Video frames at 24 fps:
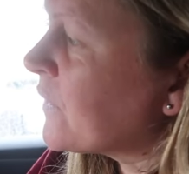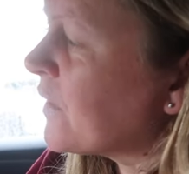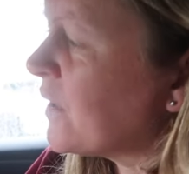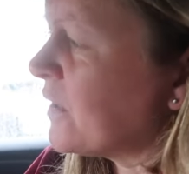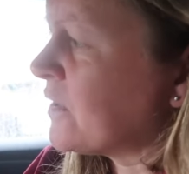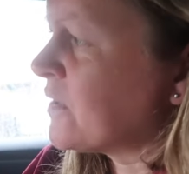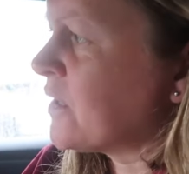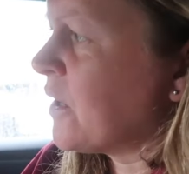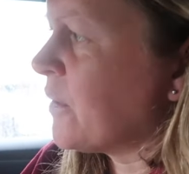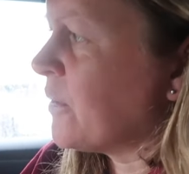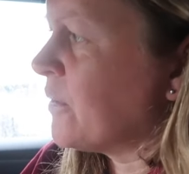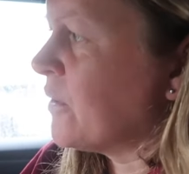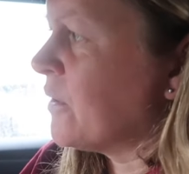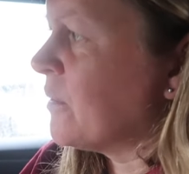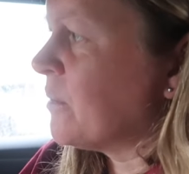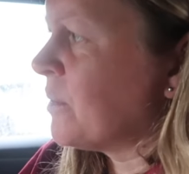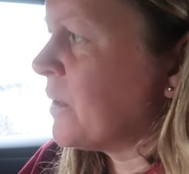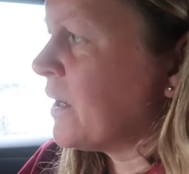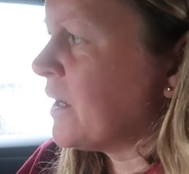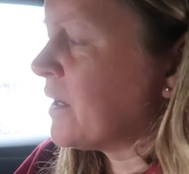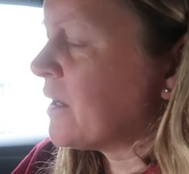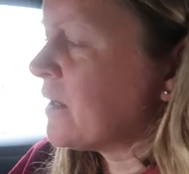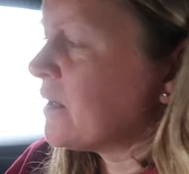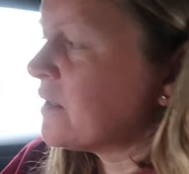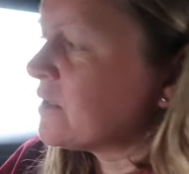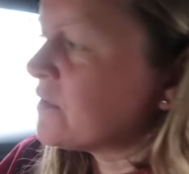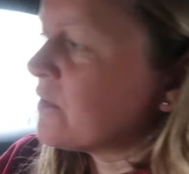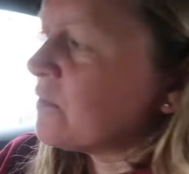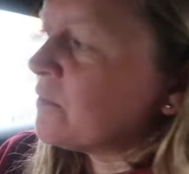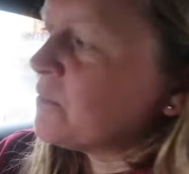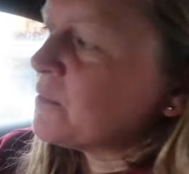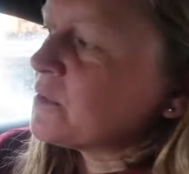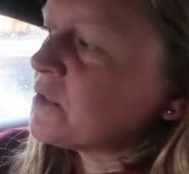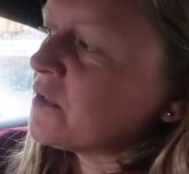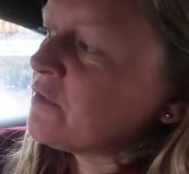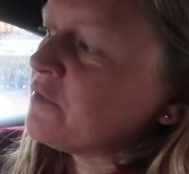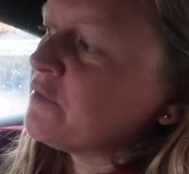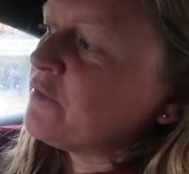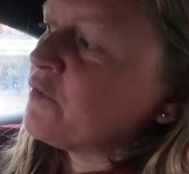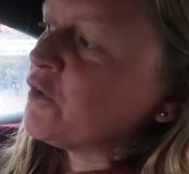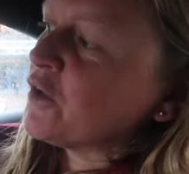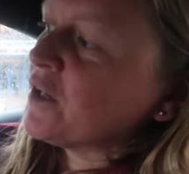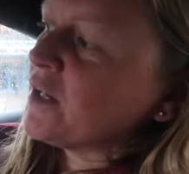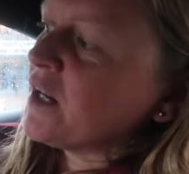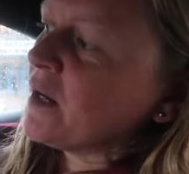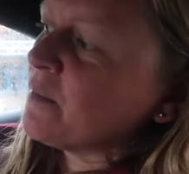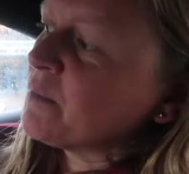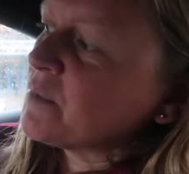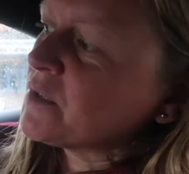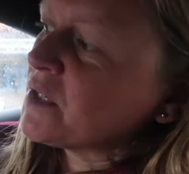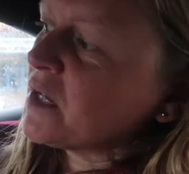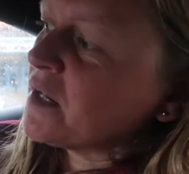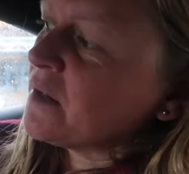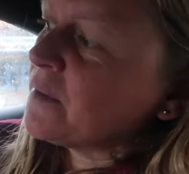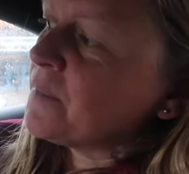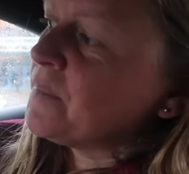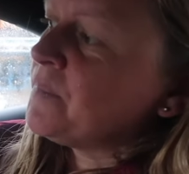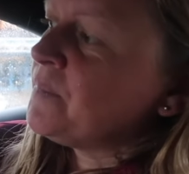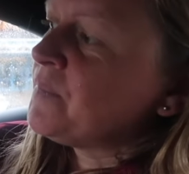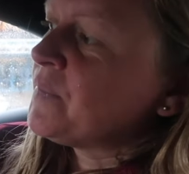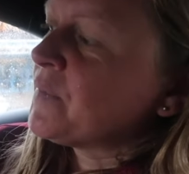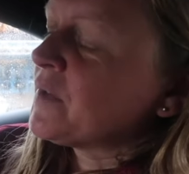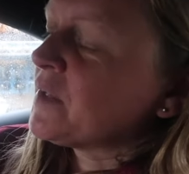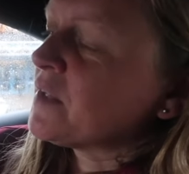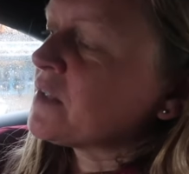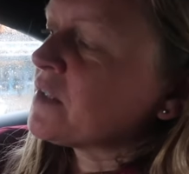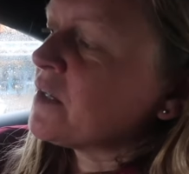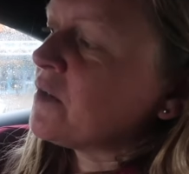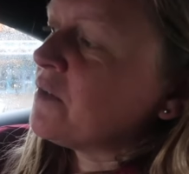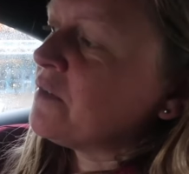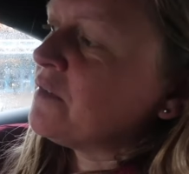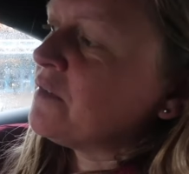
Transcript: It's going up, like, so it was on 49%, now